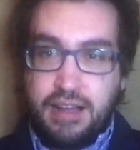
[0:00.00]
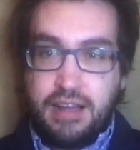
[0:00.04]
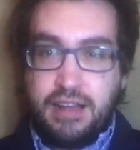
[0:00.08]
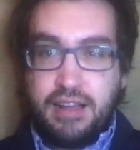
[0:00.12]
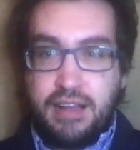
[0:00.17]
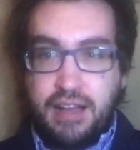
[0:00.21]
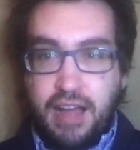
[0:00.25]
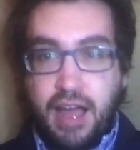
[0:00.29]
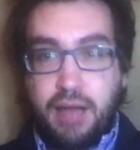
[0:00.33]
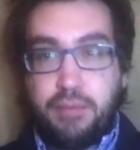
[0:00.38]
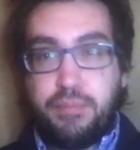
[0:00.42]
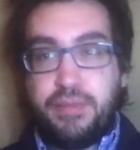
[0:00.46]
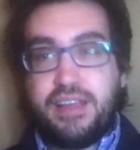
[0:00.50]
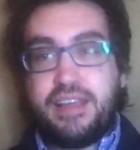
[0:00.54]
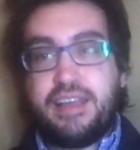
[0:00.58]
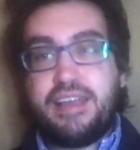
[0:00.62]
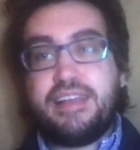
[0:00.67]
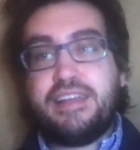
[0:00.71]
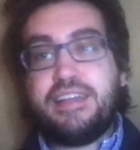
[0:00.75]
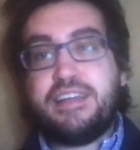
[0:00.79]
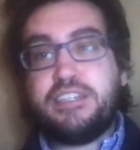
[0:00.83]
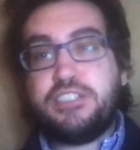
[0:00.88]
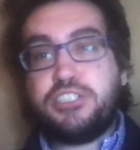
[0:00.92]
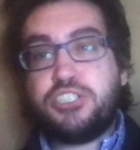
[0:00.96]
I mean,
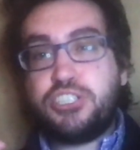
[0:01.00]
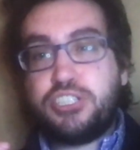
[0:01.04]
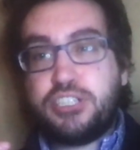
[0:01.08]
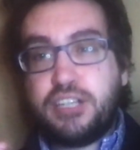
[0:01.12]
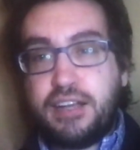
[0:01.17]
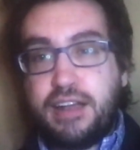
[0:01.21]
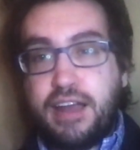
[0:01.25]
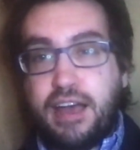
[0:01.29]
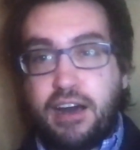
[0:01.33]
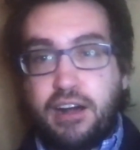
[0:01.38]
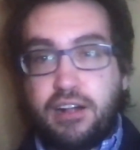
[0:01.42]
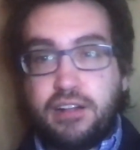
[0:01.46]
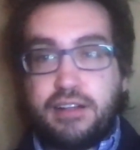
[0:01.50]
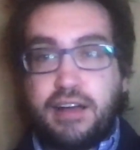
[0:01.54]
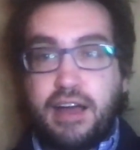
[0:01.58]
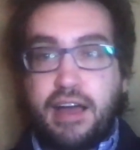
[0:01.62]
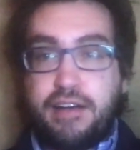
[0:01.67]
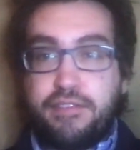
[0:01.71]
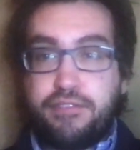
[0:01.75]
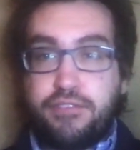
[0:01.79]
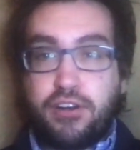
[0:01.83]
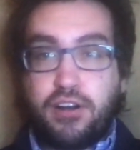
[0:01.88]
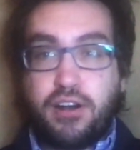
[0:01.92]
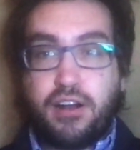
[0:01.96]
it is Chanel
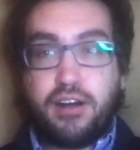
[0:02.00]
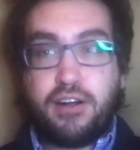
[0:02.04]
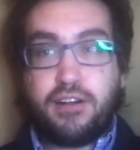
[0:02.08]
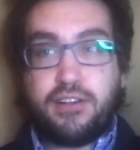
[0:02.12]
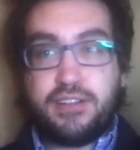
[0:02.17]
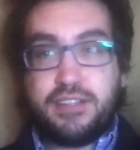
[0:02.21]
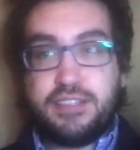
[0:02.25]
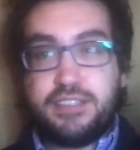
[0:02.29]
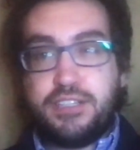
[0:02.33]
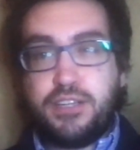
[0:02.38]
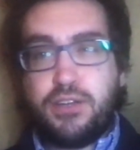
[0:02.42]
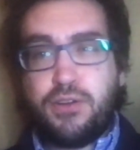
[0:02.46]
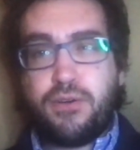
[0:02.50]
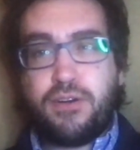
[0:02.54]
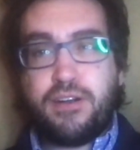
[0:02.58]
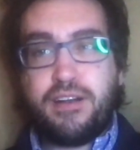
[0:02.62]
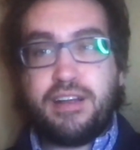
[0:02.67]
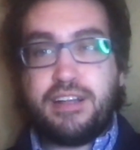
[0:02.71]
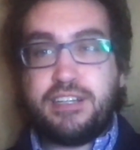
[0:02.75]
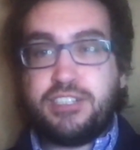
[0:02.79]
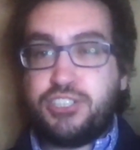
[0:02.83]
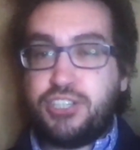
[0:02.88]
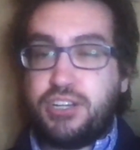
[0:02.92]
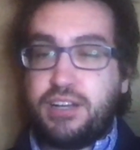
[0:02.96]
after all, and
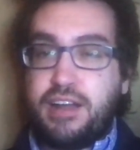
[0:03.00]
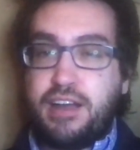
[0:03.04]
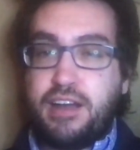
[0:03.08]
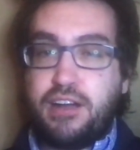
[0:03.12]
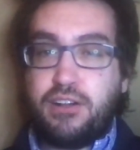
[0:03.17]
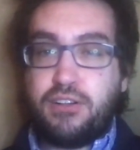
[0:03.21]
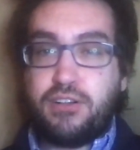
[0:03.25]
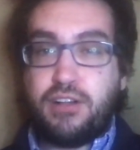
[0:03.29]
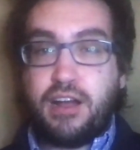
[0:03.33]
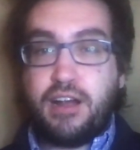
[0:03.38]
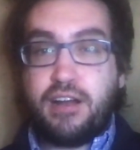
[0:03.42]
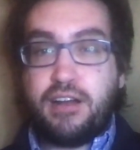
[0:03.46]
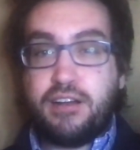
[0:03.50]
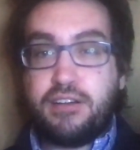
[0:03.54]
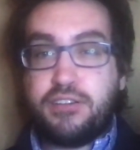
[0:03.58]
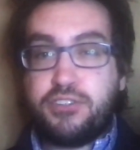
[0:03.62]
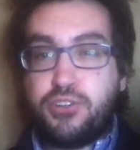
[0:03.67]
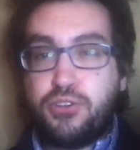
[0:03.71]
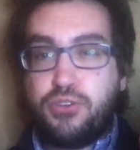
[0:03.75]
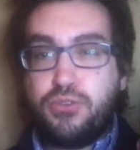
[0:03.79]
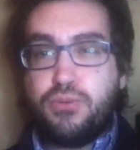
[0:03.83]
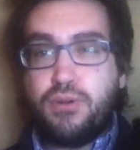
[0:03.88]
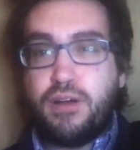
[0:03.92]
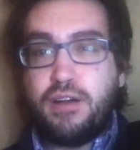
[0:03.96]
Dior and Chanel are
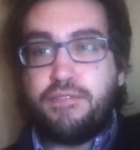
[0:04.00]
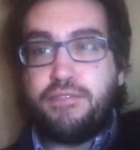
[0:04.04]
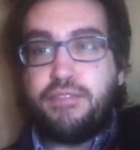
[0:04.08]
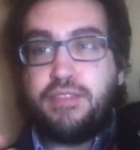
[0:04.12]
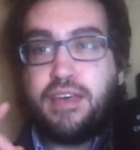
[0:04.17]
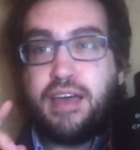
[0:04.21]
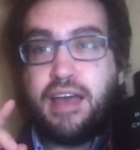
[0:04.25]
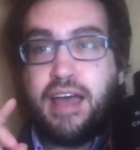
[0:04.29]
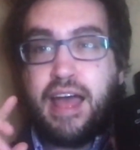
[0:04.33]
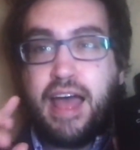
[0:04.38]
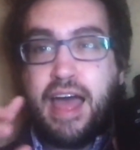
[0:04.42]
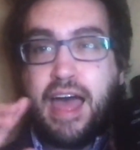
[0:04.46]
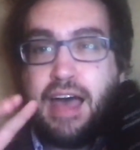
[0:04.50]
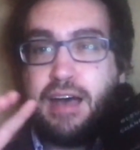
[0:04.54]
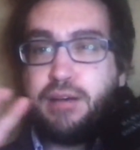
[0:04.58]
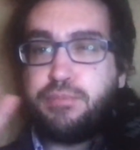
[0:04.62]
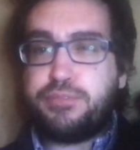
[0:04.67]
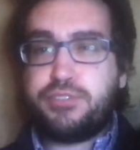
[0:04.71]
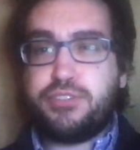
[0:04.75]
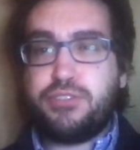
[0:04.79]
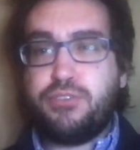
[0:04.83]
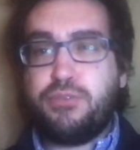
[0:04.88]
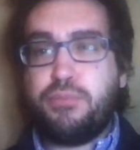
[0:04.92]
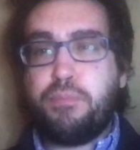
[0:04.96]
two of the
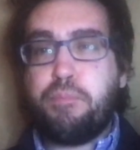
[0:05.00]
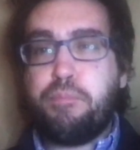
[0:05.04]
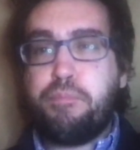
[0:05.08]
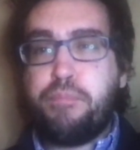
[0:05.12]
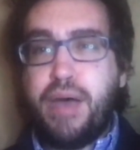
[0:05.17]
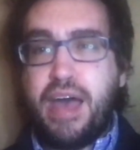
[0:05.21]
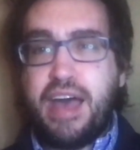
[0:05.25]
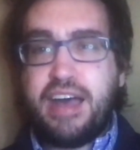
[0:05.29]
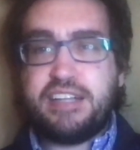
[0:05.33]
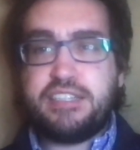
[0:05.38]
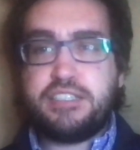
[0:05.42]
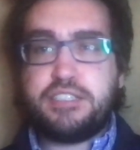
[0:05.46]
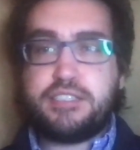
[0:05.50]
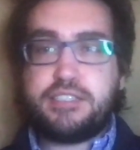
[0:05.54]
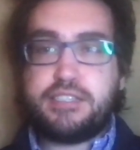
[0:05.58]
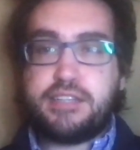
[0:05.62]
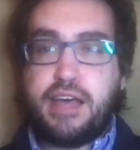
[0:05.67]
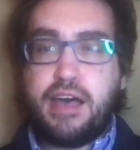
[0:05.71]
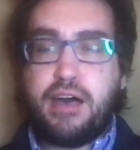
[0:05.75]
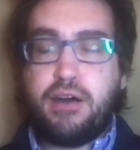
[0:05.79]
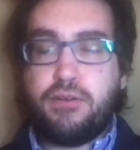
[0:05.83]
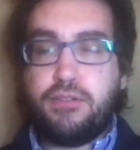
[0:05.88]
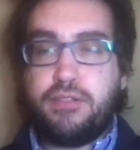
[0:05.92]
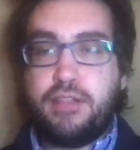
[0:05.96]
absolute bests
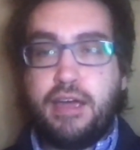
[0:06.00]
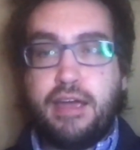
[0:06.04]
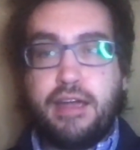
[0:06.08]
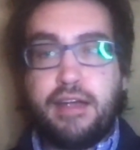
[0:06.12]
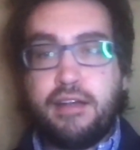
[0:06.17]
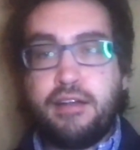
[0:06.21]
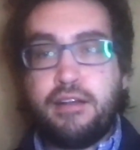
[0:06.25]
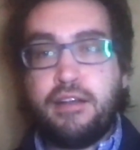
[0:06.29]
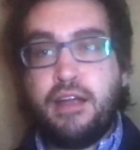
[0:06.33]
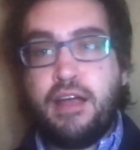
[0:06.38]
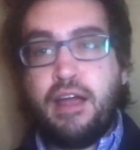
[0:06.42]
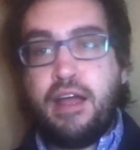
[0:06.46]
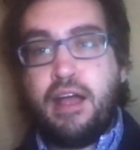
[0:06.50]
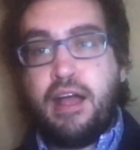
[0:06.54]
out there.